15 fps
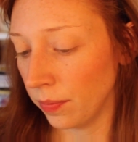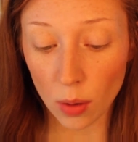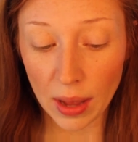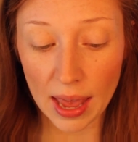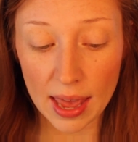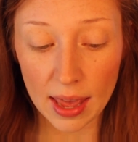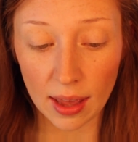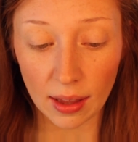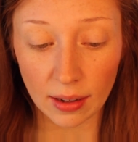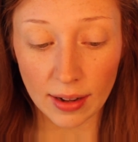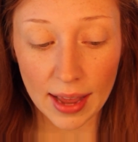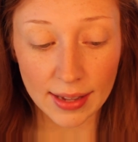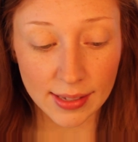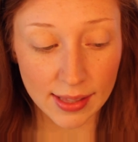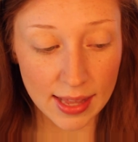Okay,
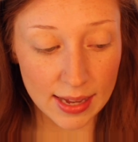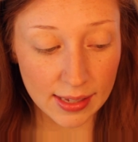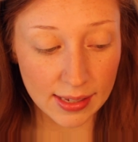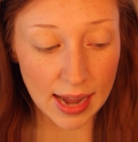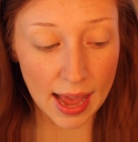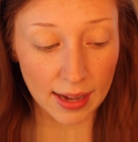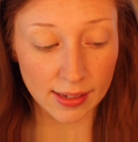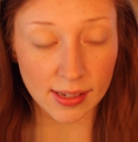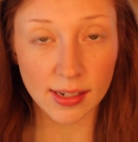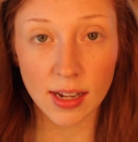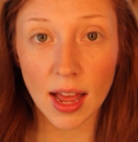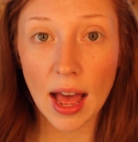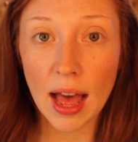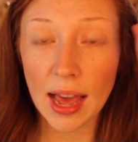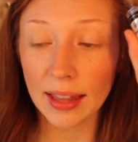next things
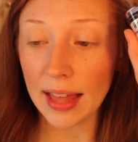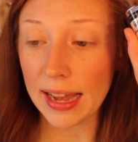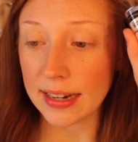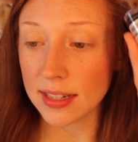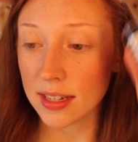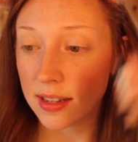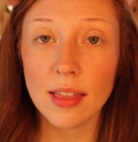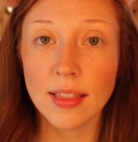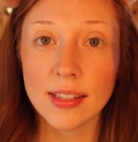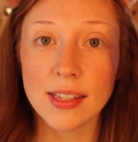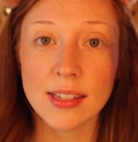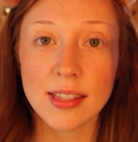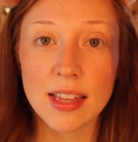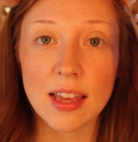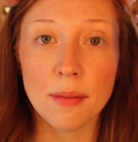next. Highlight. This
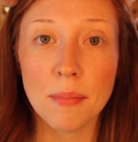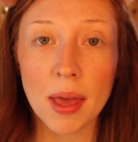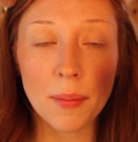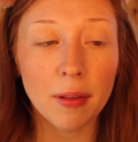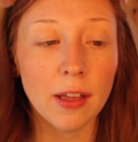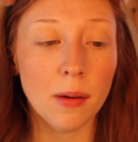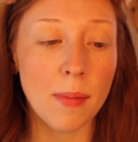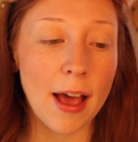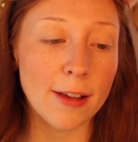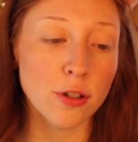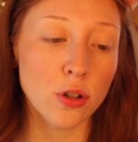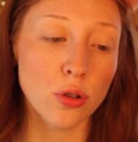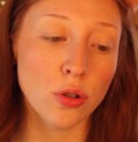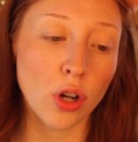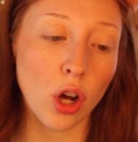is the Maybelline
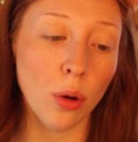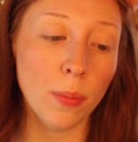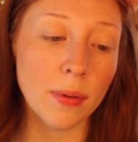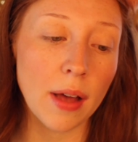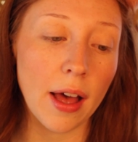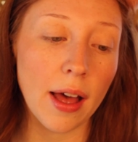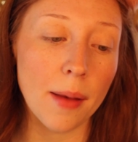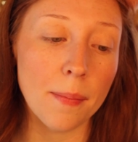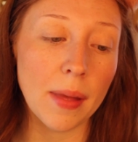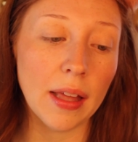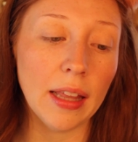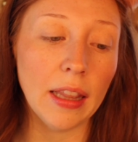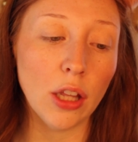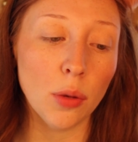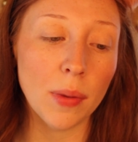Master Strobe
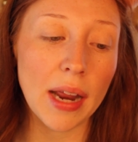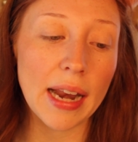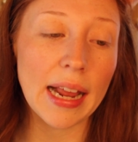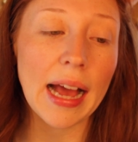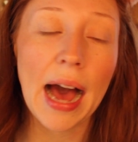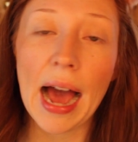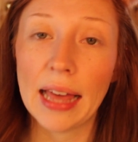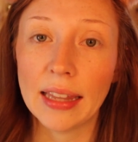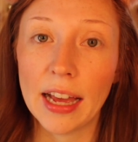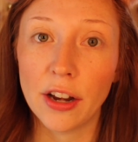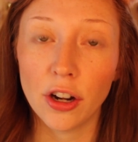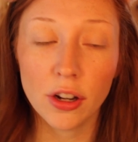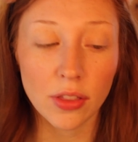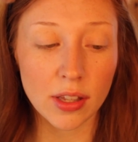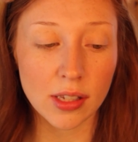Illuminating
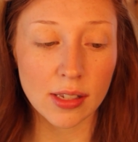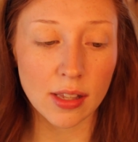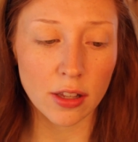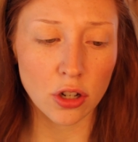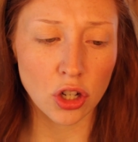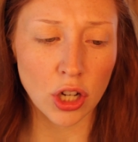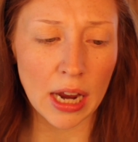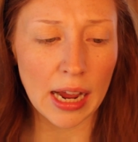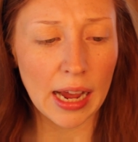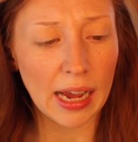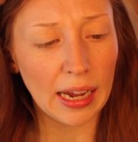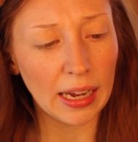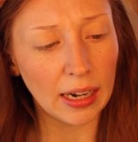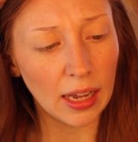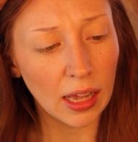Highlighter. This is in the
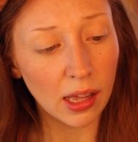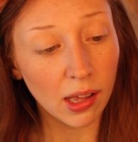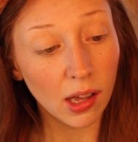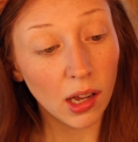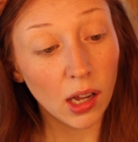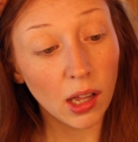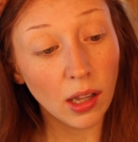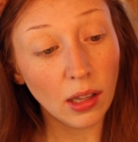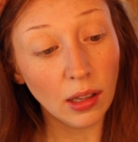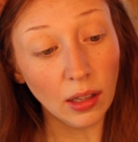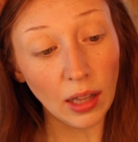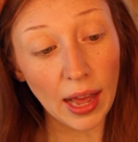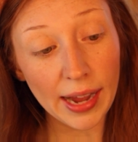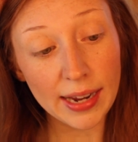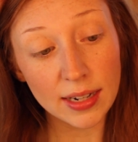shade
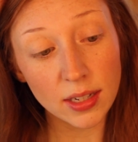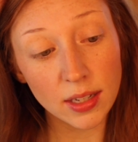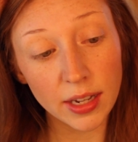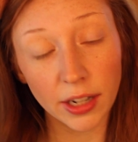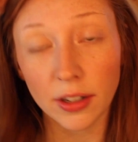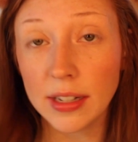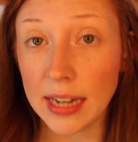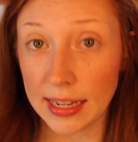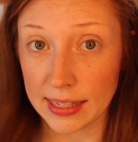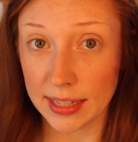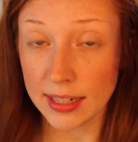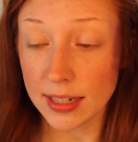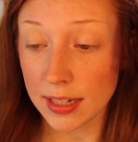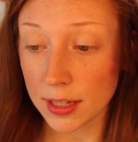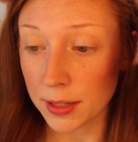Light
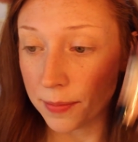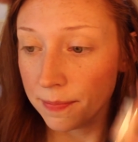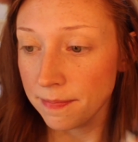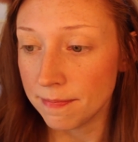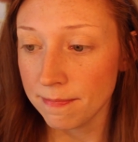Iridescent.